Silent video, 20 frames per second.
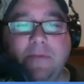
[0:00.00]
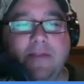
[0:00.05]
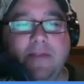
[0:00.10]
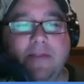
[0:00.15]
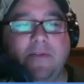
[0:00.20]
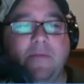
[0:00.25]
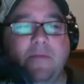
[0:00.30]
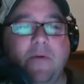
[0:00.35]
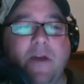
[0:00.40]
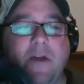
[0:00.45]

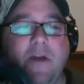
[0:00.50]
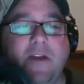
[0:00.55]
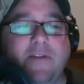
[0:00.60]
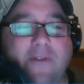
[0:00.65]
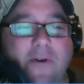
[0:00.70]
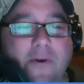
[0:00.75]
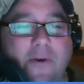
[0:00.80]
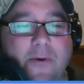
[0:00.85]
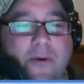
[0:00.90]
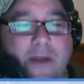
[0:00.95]
way.
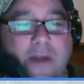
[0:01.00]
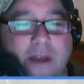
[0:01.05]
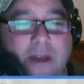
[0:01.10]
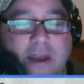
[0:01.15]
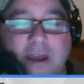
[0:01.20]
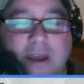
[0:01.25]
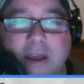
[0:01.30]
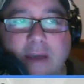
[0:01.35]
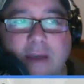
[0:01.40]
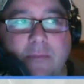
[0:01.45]
So,
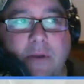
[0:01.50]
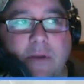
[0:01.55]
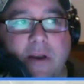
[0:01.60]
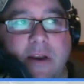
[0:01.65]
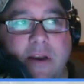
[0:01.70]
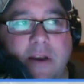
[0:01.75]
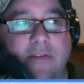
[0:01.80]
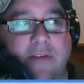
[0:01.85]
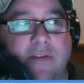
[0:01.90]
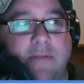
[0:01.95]
but it
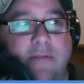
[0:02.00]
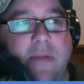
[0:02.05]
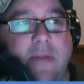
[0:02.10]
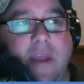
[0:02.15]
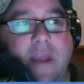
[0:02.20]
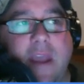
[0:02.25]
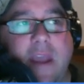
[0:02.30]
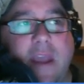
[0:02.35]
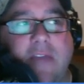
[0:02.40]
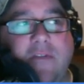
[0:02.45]
is hey,
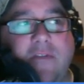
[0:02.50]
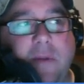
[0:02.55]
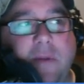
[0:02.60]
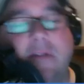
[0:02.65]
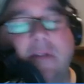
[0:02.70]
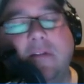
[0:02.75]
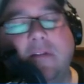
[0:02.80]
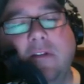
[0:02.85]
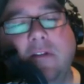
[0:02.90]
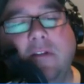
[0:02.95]
spend a
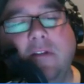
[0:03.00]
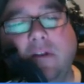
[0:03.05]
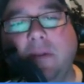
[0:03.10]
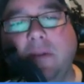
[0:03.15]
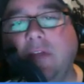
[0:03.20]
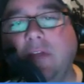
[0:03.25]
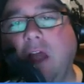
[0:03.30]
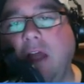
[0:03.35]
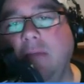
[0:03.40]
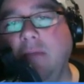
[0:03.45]
little bit of
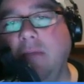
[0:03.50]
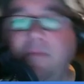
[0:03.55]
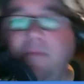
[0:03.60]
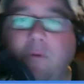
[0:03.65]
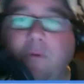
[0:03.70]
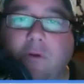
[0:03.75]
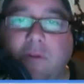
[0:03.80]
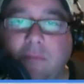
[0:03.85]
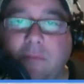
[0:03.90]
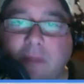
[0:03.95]
time before the
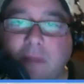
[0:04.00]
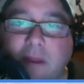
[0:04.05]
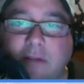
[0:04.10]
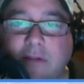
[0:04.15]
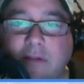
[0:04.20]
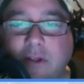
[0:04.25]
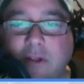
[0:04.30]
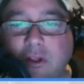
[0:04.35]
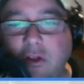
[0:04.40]
meeting to look at the